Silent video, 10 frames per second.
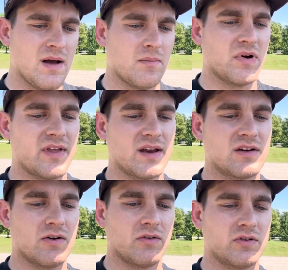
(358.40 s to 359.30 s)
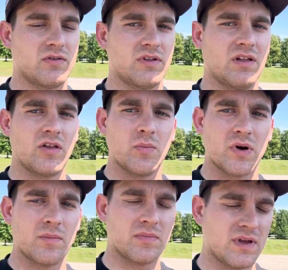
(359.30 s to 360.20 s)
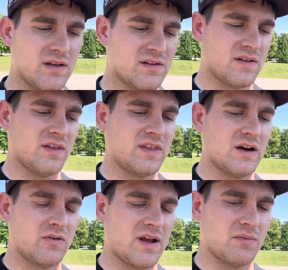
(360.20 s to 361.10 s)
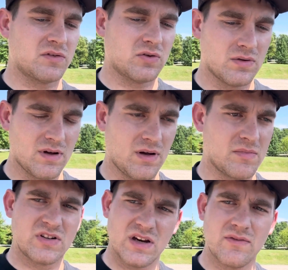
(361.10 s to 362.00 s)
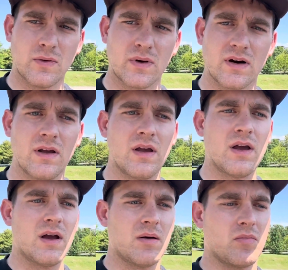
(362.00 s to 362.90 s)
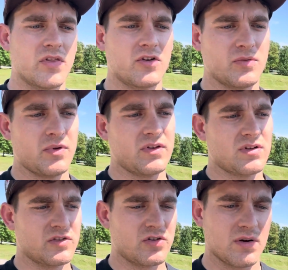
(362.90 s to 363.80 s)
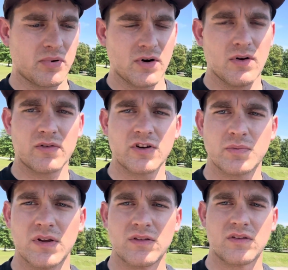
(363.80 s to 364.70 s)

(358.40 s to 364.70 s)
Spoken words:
but they don't do the aluminum. He said that they don't have the machine for it, but there's a place called Truck Pro in Richmond,